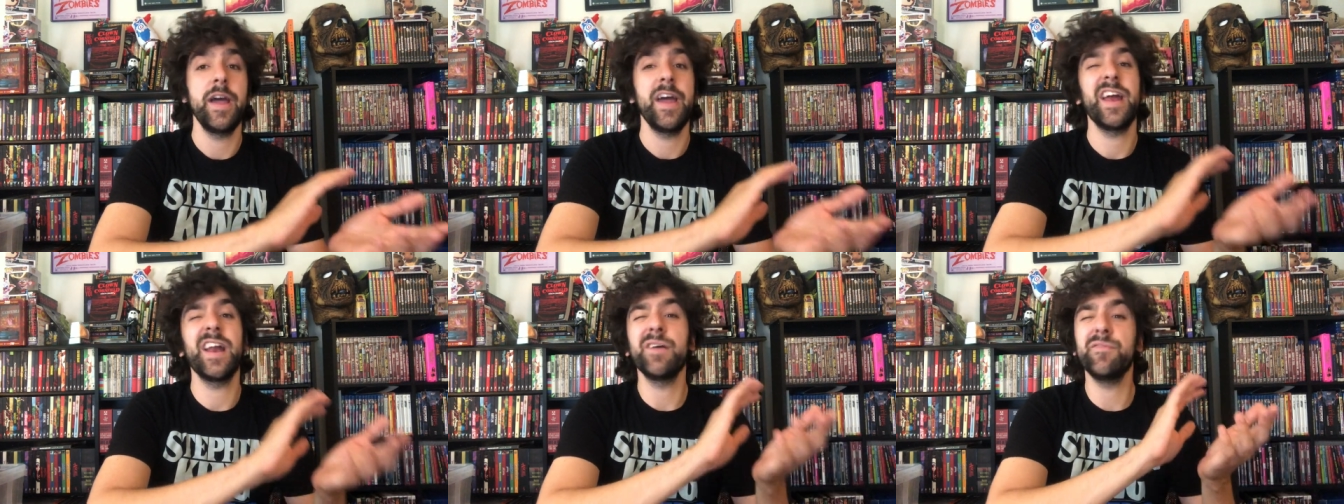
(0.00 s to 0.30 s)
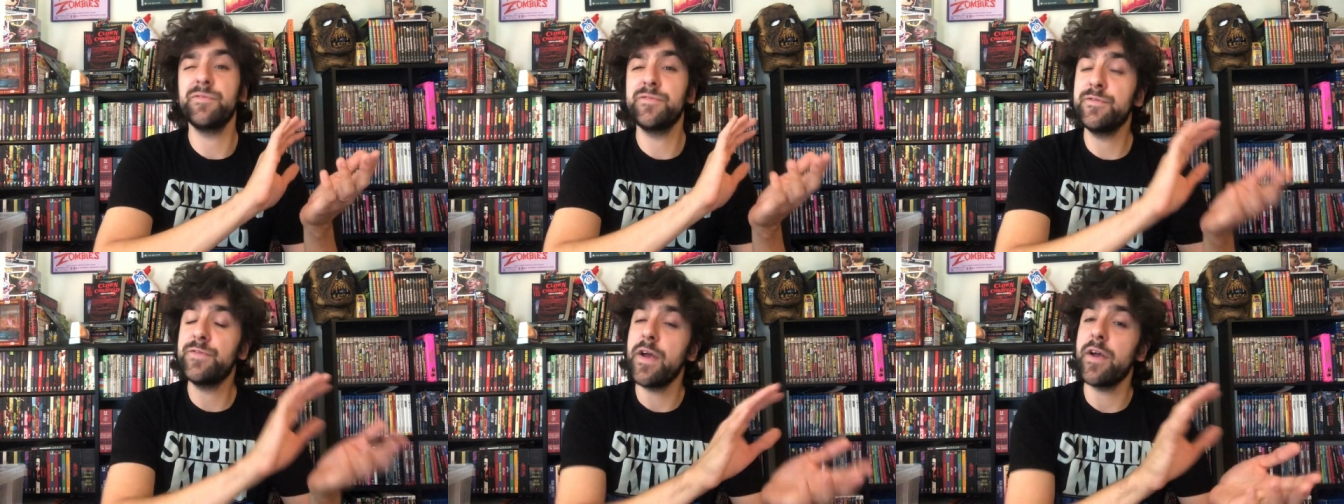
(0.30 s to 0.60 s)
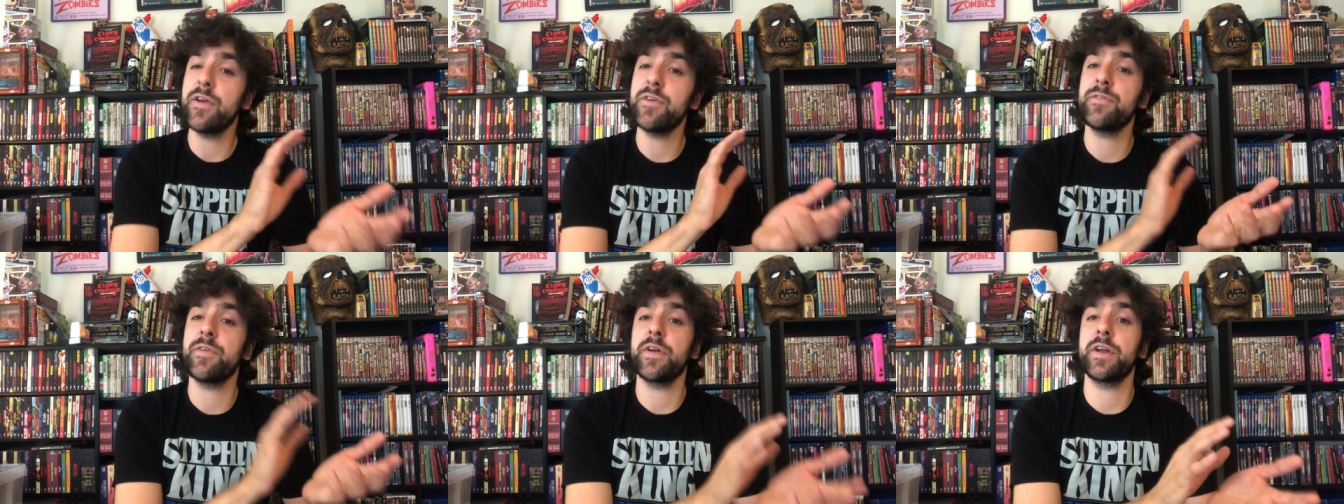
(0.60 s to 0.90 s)
and I'm
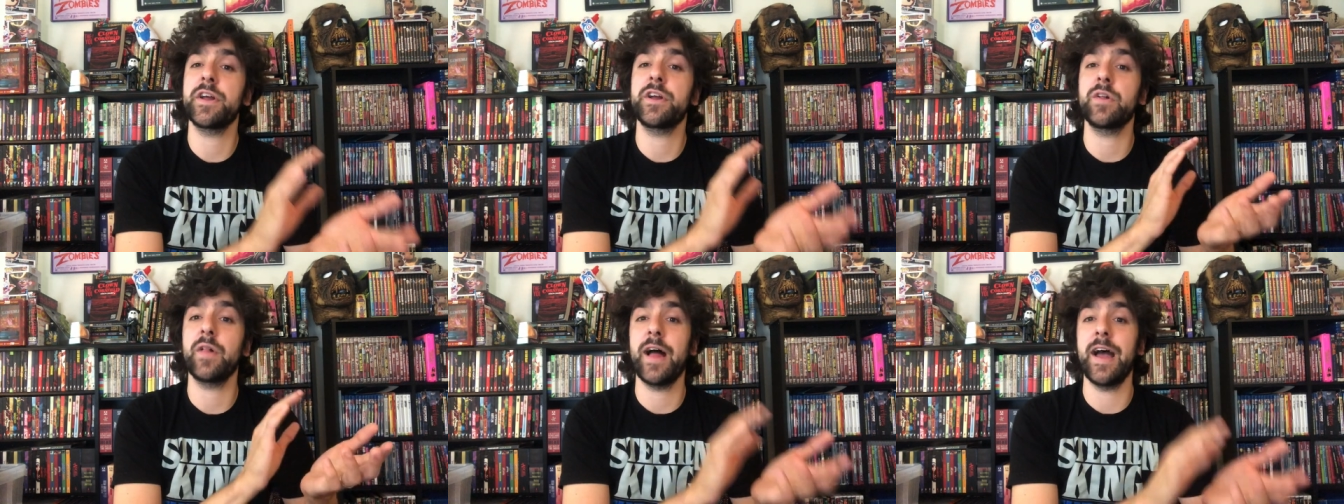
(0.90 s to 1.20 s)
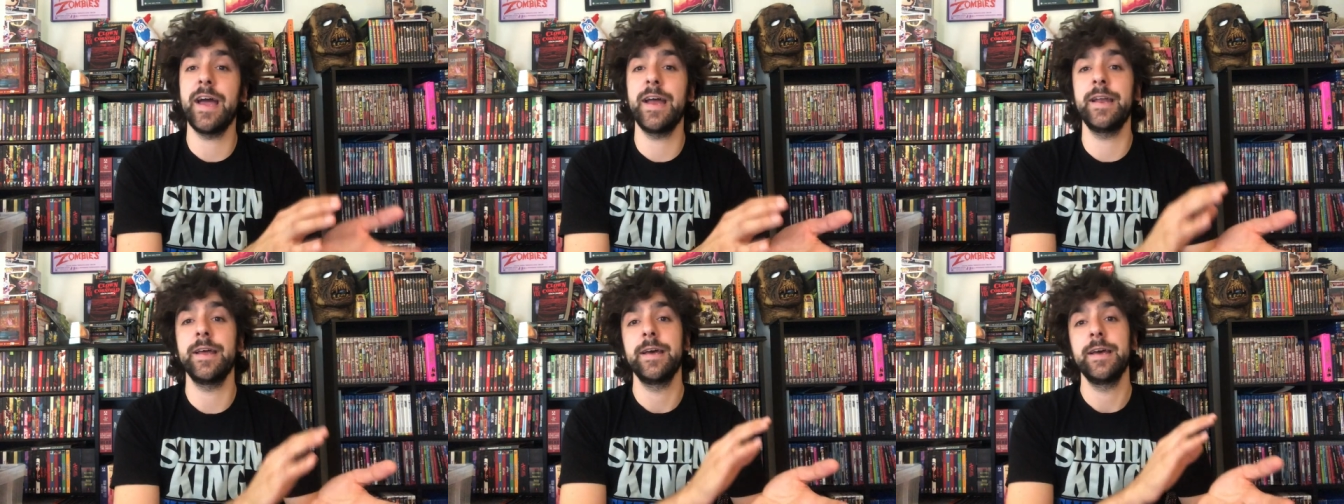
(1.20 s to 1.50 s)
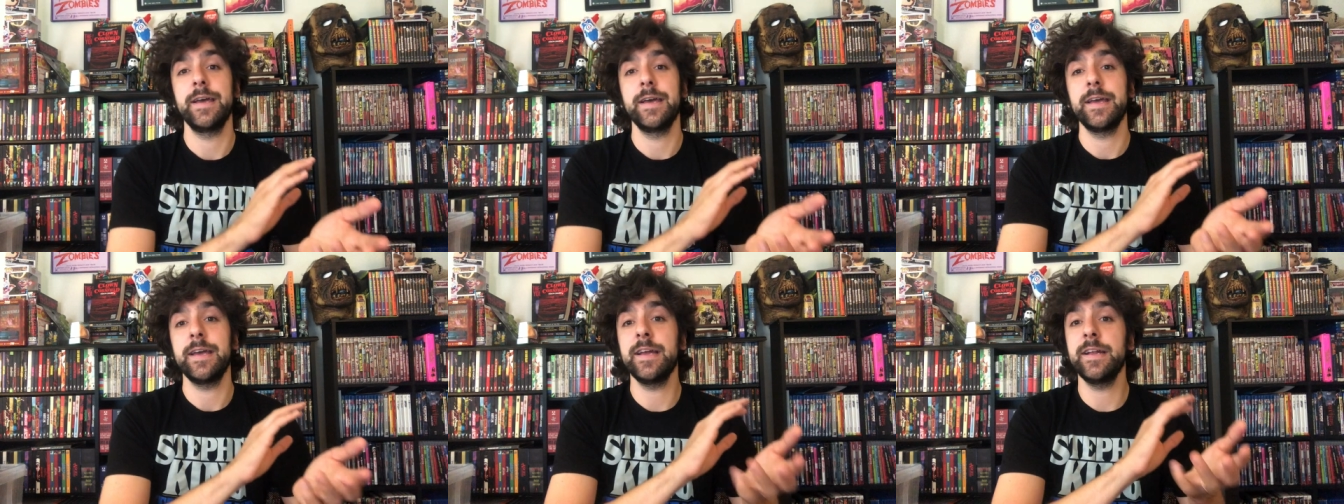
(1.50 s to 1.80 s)
very, very glad
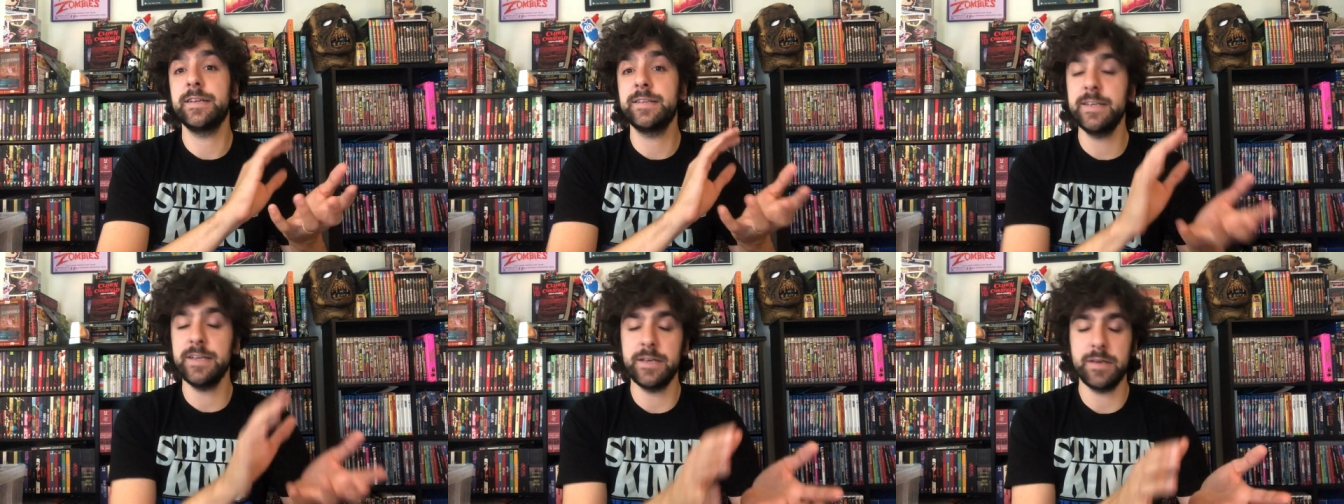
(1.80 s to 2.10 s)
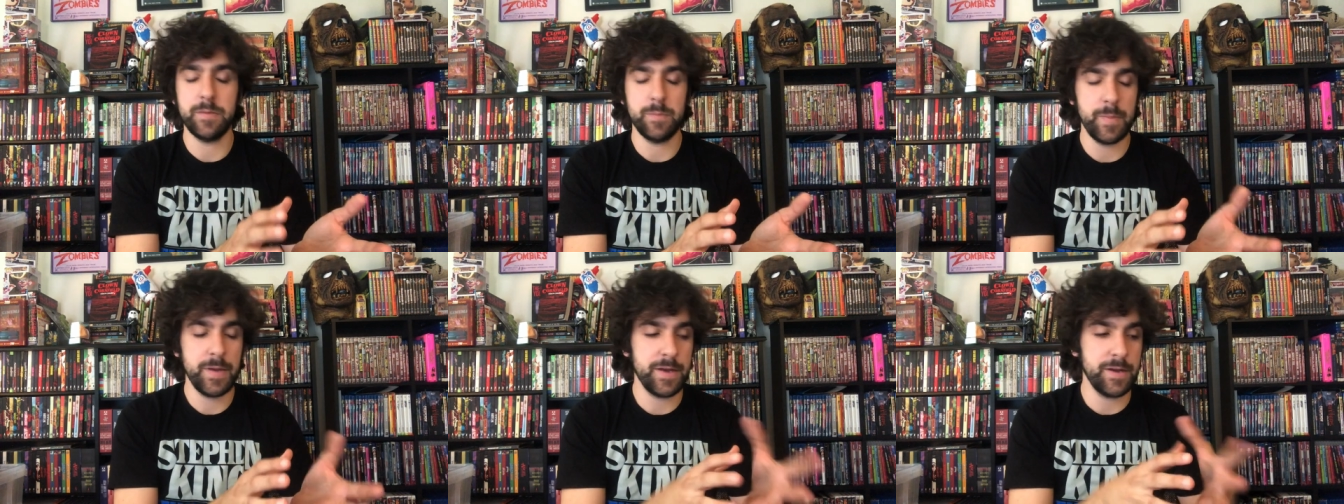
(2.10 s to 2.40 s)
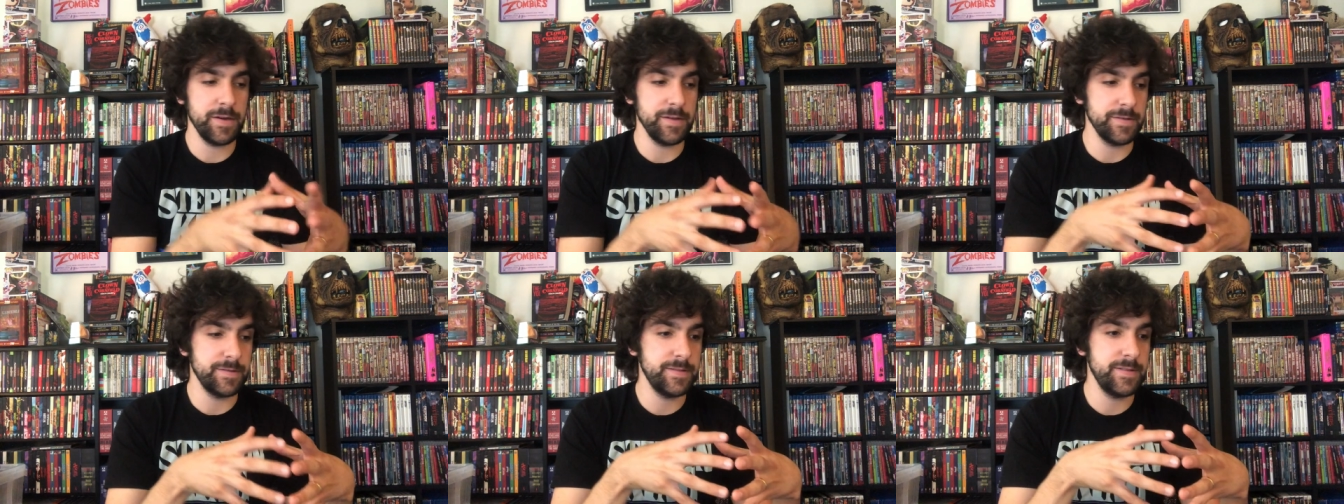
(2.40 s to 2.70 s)
it didn't
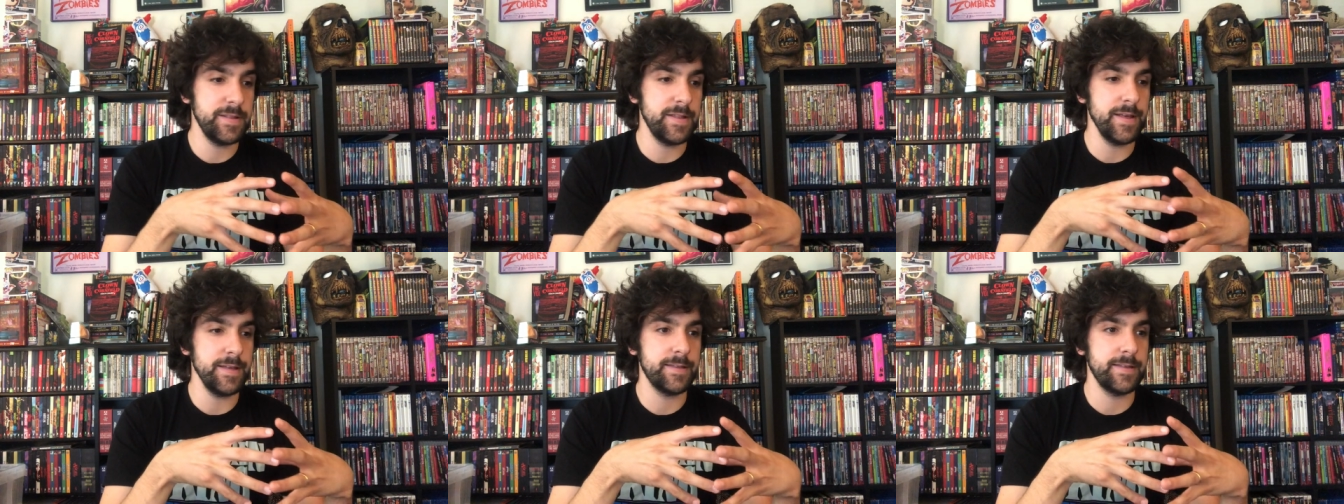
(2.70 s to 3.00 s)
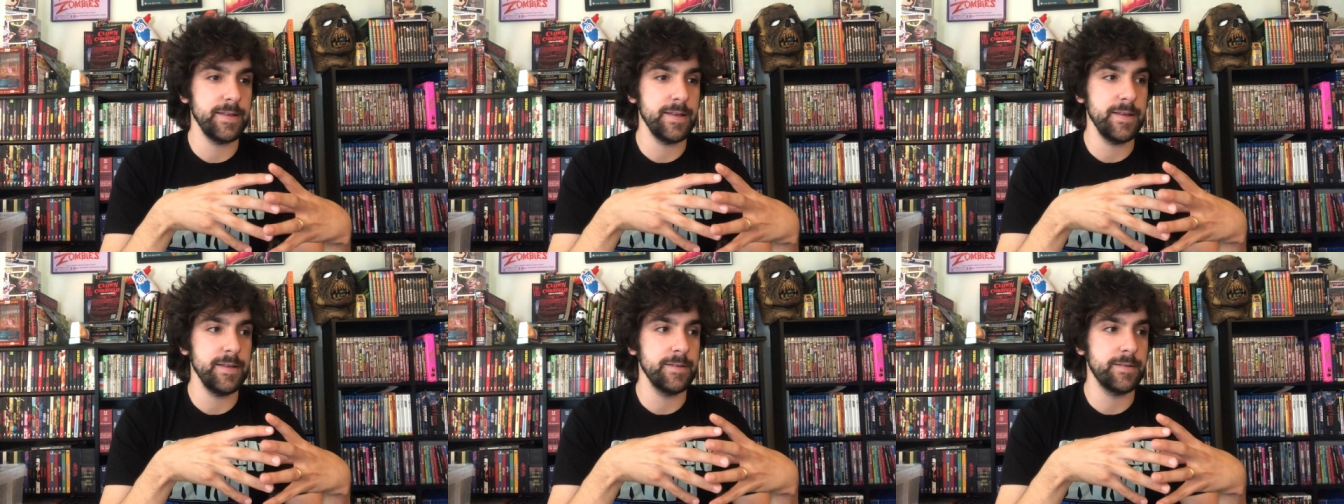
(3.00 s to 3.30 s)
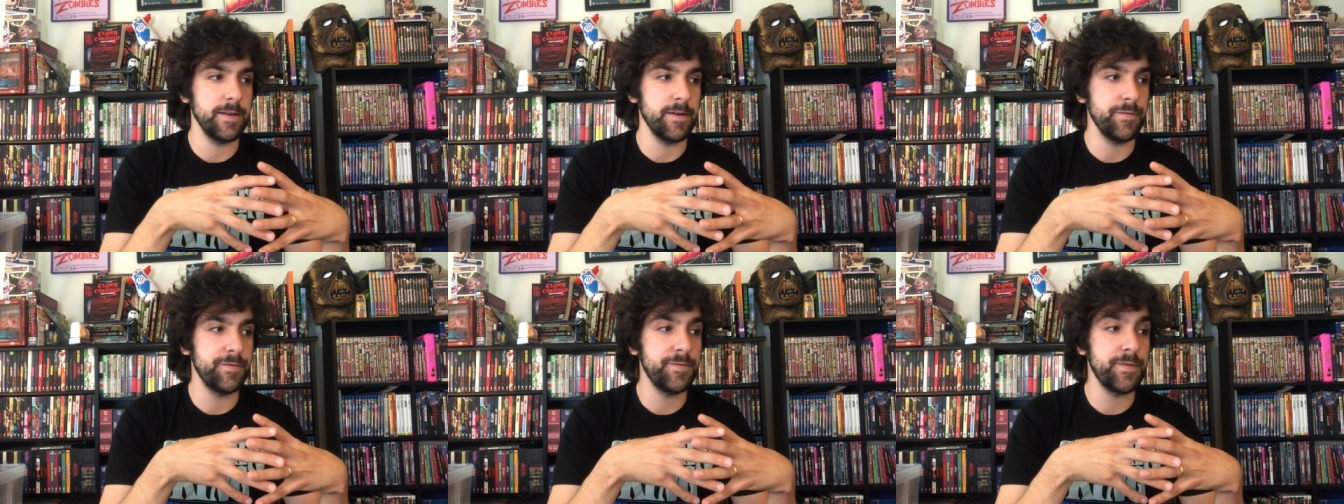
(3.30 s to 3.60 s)
because this
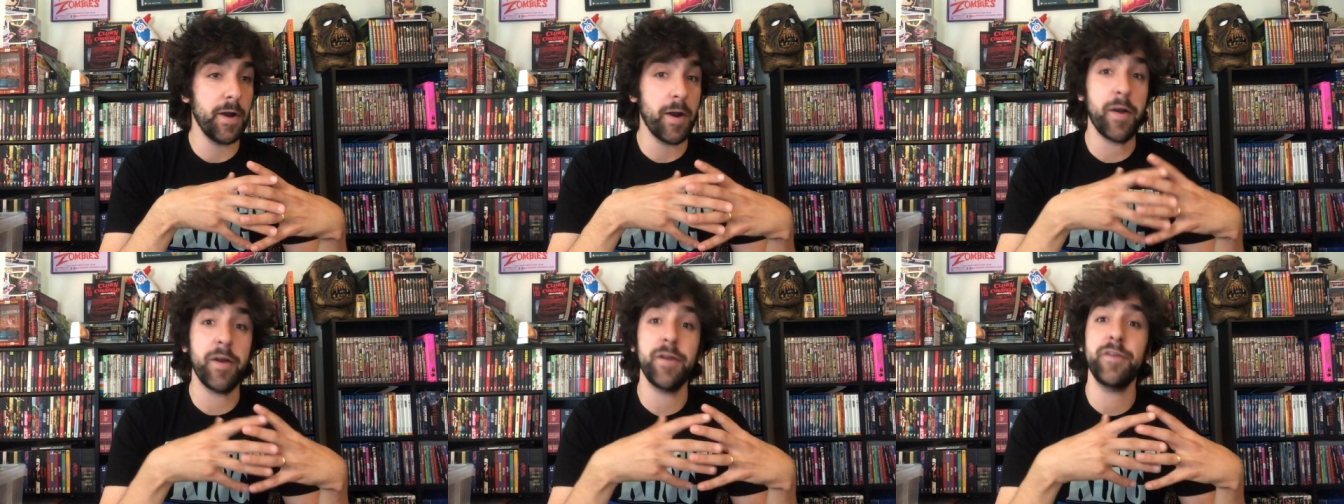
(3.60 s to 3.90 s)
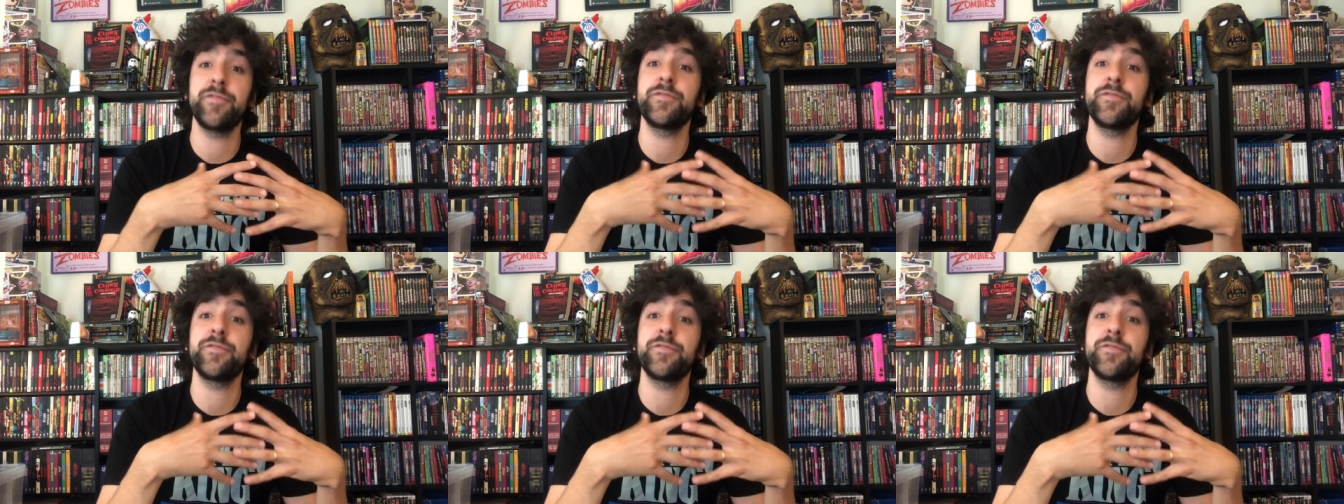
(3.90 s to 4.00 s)
is a very